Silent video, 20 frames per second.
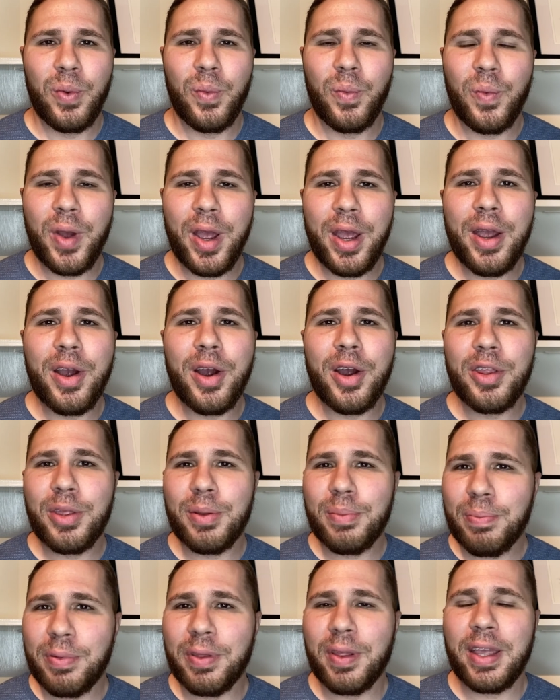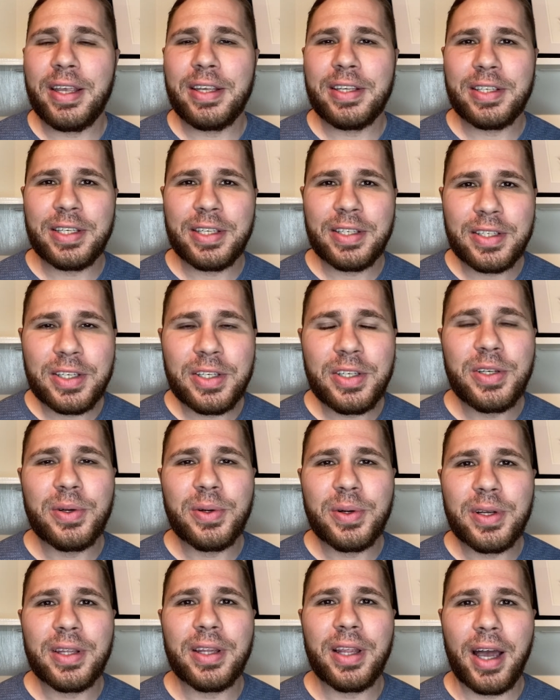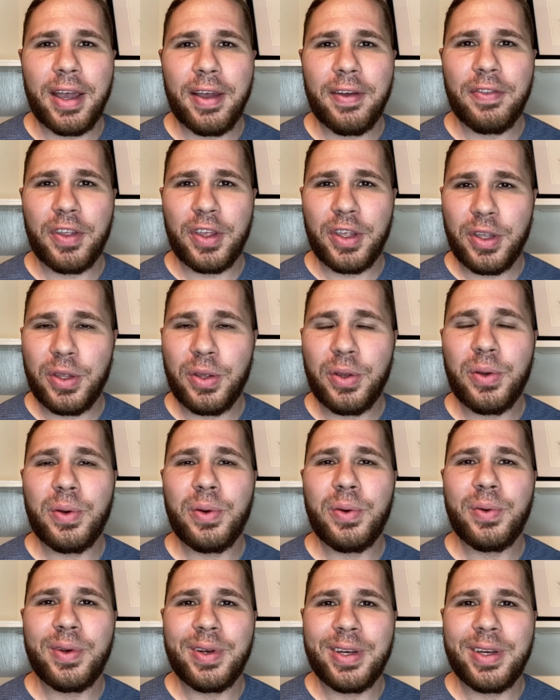Where are the places in your life that you